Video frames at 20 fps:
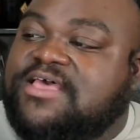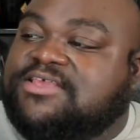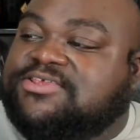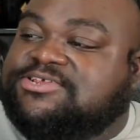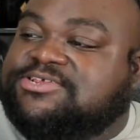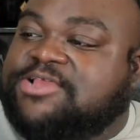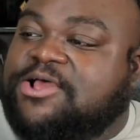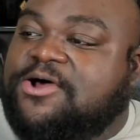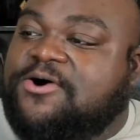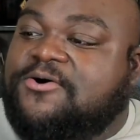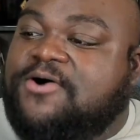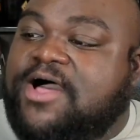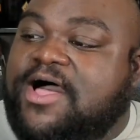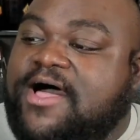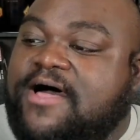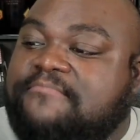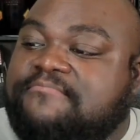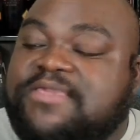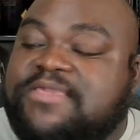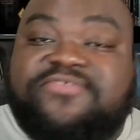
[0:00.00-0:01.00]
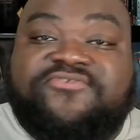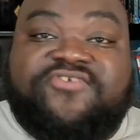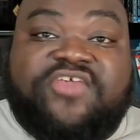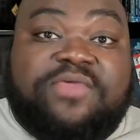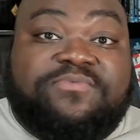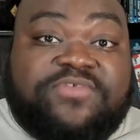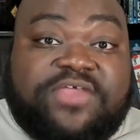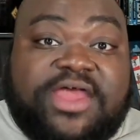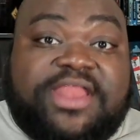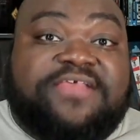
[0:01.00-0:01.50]
So
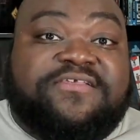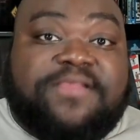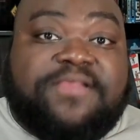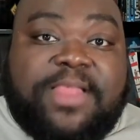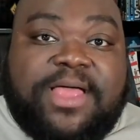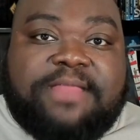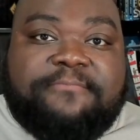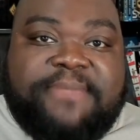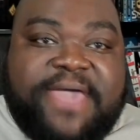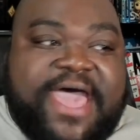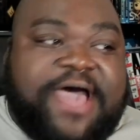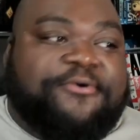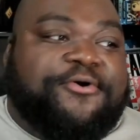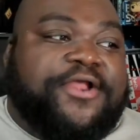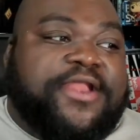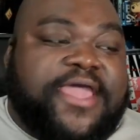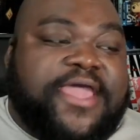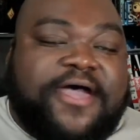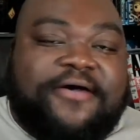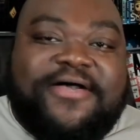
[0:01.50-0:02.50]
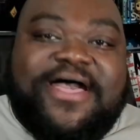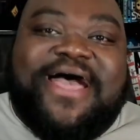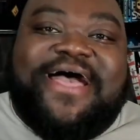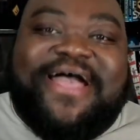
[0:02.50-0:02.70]
James Gunn has a lot of power now,